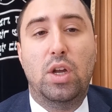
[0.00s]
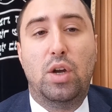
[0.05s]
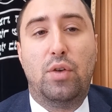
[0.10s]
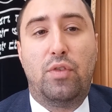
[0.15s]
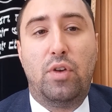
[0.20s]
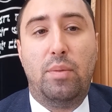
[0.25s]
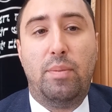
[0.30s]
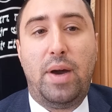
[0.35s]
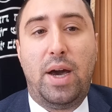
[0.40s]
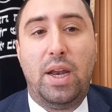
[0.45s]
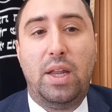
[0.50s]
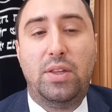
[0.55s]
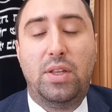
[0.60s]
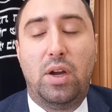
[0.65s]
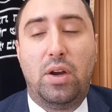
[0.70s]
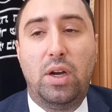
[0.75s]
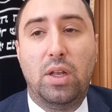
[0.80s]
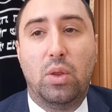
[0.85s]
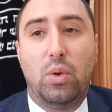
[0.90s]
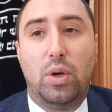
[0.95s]
for a
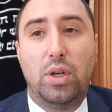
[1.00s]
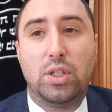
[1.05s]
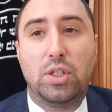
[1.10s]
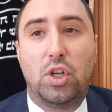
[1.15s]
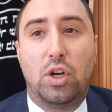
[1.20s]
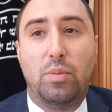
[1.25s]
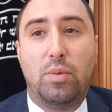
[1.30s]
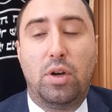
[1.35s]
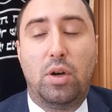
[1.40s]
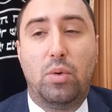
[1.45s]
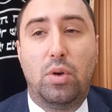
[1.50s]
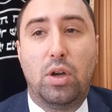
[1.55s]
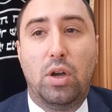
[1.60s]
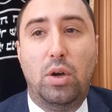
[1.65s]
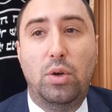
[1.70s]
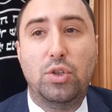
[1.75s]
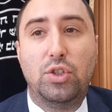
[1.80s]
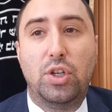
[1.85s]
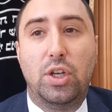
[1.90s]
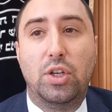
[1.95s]
monetary loss the Rabbanan
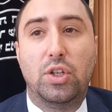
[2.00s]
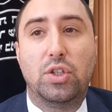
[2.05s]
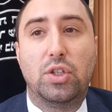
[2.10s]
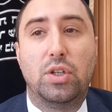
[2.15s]
Rachoshesh.